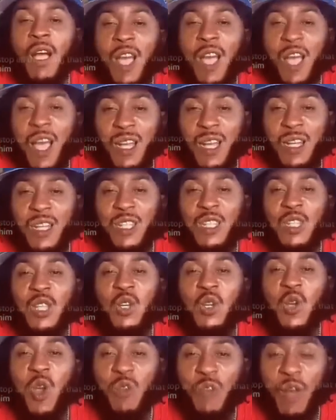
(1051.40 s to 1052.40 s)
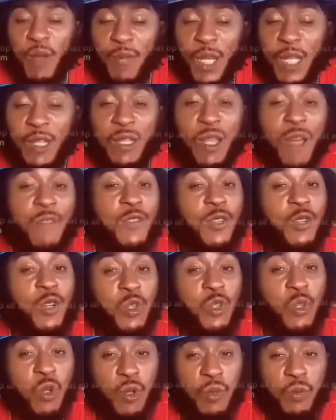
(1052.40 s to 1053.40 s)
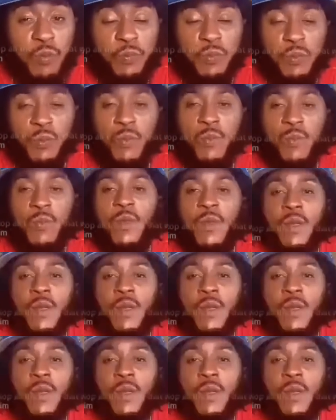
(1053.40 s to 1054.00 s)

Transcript: All the government have to go do